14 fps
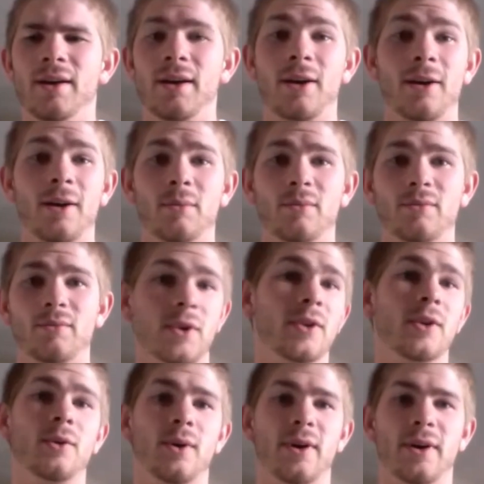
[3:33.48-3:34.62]
carrying a
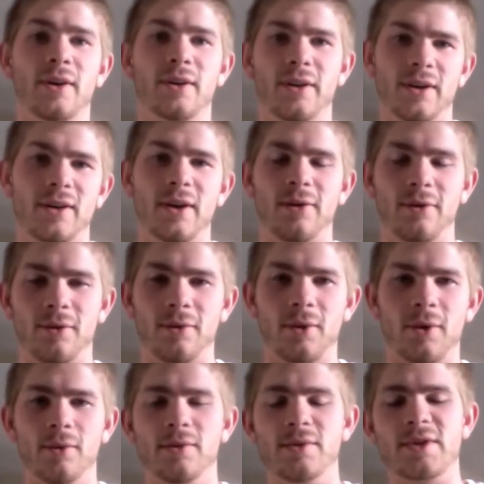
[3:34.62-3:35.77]
little while, like, down to the
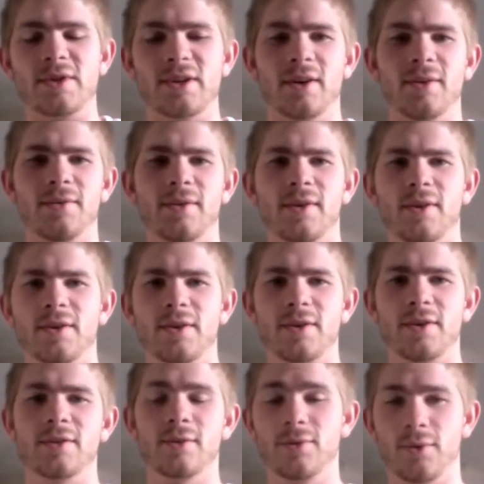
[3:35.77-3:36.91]
road and stuff.
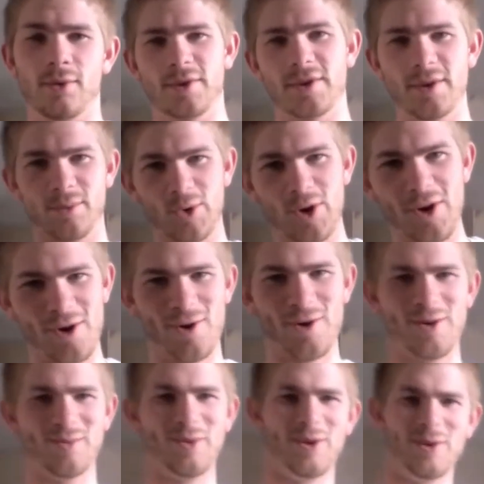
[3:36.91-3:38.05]
So, of course, I'm, like,
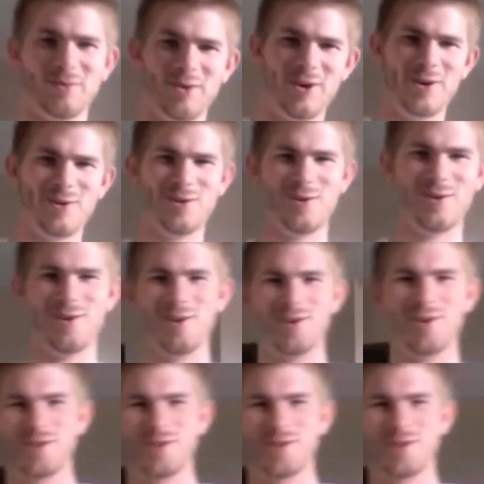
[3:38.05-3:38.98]
carrying them all. I'm like, "Oh,